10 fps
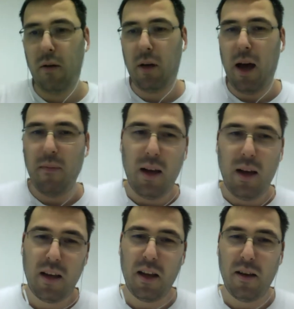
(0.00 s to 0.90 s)
I'm
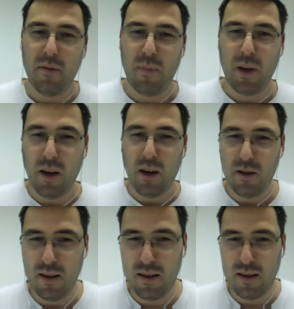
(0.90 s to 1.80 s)
asking you because
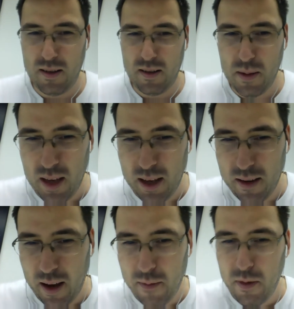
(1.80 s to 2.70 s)
this seems that
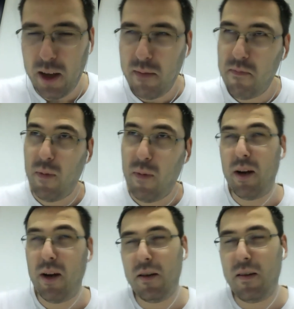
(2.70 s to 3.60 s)
maybe
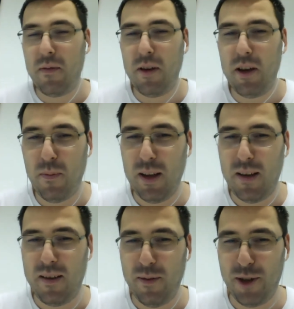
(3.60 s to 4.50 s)
not every year, but
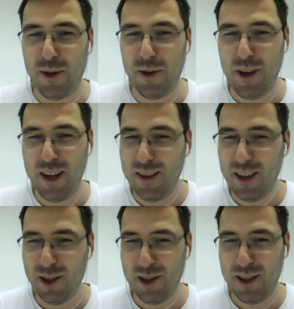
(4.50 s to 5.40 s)
every 2 years
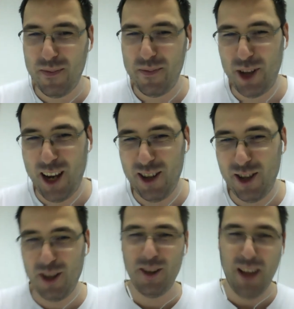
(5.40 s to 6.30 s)
there's some
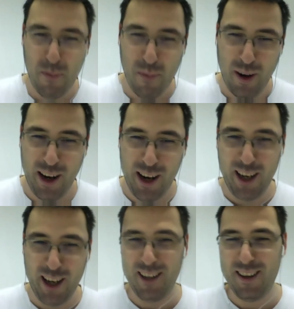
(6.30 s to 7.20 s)
change in
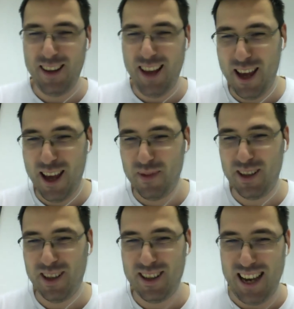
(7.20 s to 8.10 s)
numbering, in names,
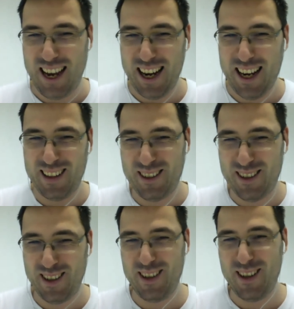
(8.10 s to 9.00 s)
in cycles.
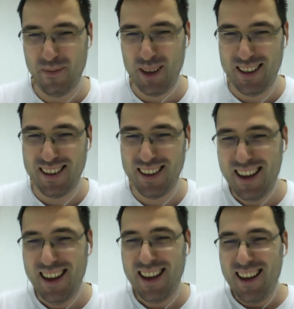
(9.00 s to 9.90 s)
So it's a bit,
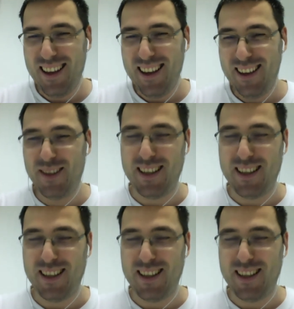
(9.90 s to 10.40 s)
it's.